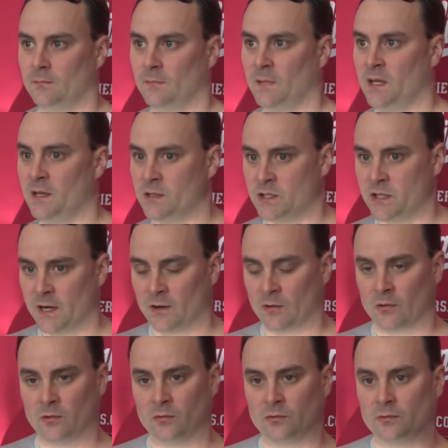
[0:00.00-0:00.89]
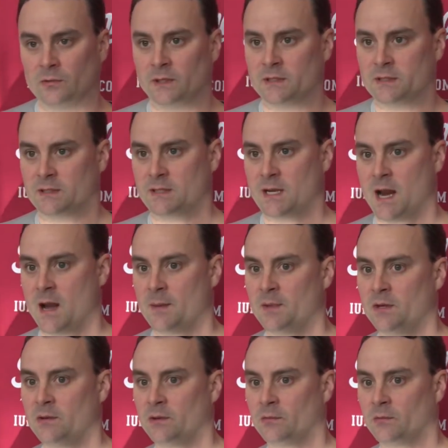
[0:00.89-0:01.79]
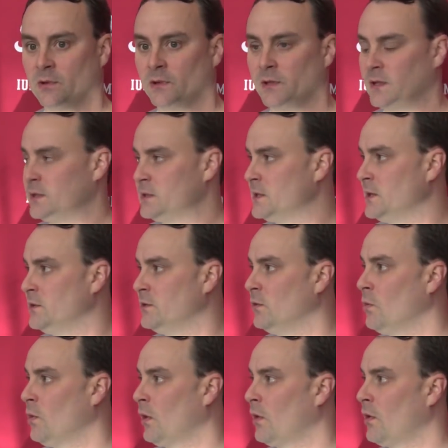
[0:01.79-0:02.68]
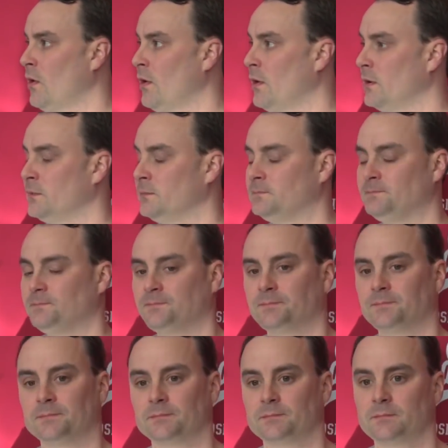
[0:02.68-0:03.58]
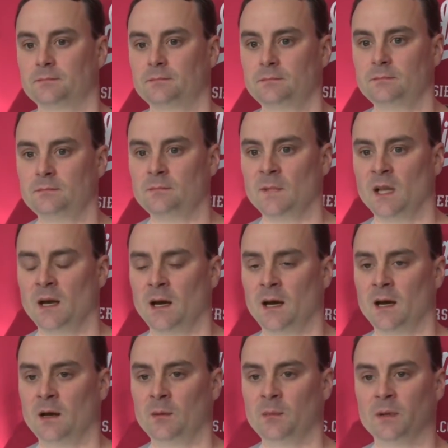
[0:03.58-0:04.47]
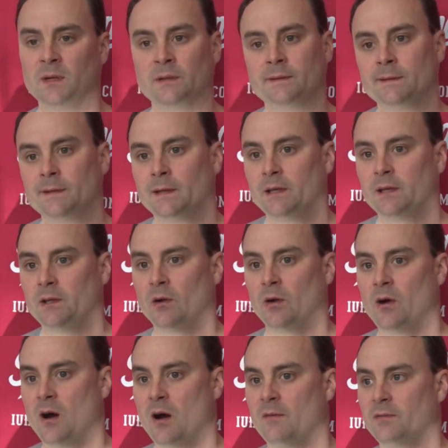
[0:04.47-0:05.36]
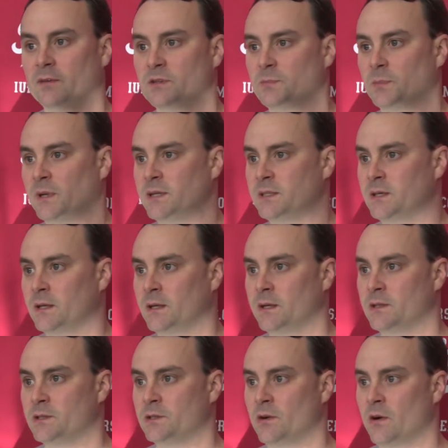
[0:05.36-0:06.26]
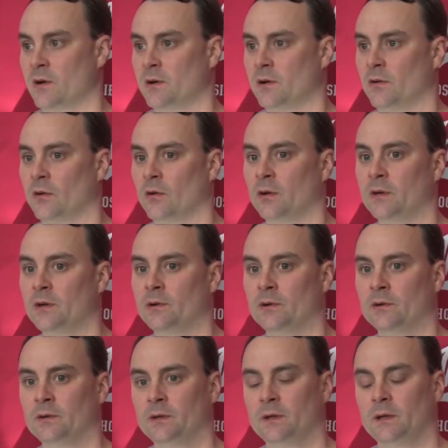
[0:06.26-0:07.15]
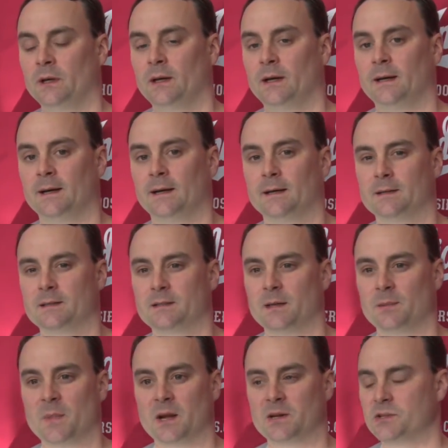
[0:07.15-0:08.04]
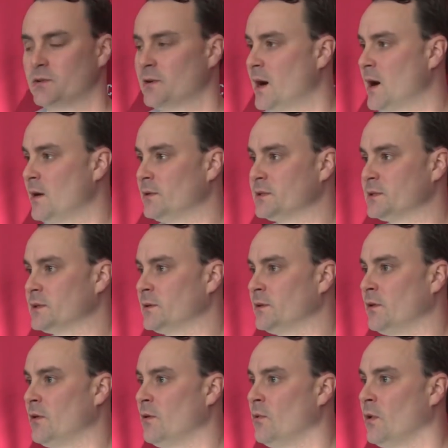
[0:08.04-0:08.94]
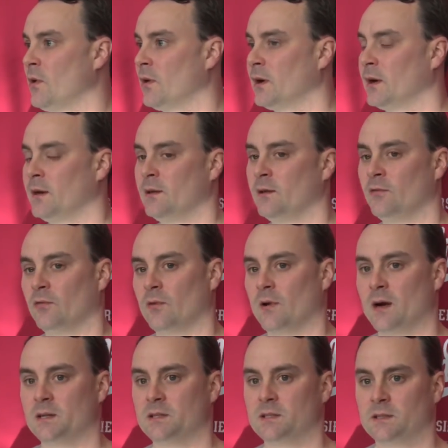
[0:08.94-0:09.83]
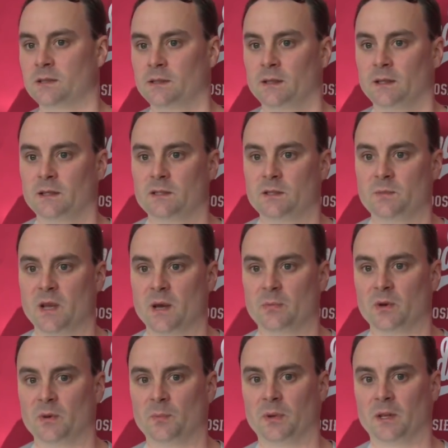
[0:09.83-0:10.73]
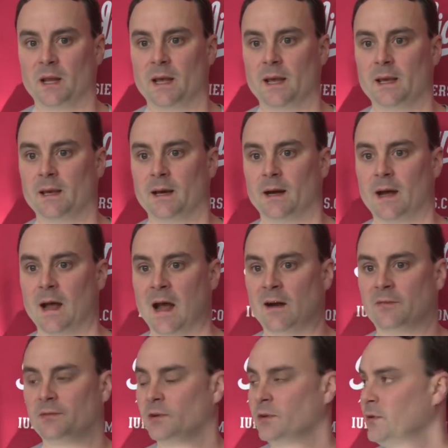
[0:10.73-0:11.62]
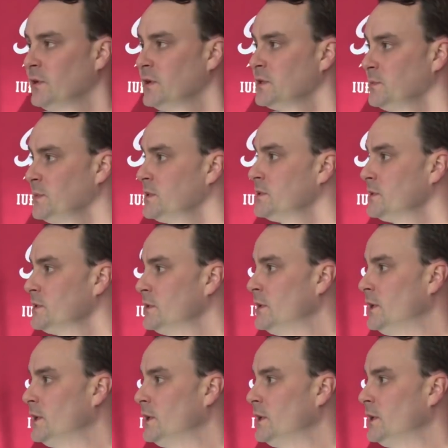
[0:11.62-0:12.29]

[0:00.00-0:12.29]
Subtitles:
in general, it's a time that you can really continue to work hard. But conference play is going to get started earlier. So I'm not sure how it's going to all work. I mean, for us to be able to play after Christmas,